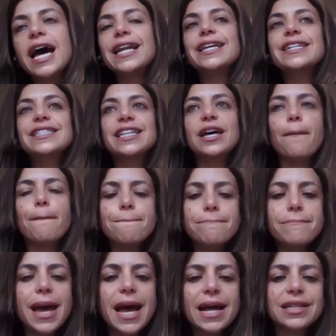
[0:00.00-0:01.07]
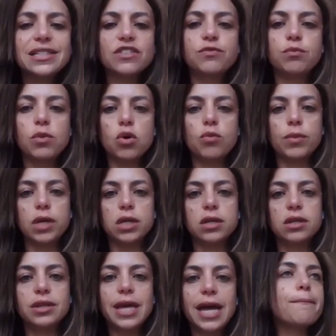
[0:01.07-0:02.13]
That is a massive
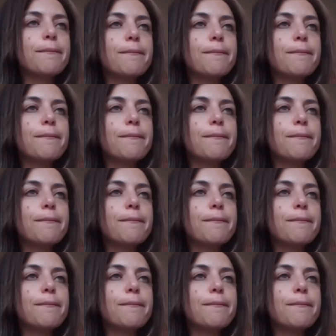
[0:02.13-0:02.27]
moment.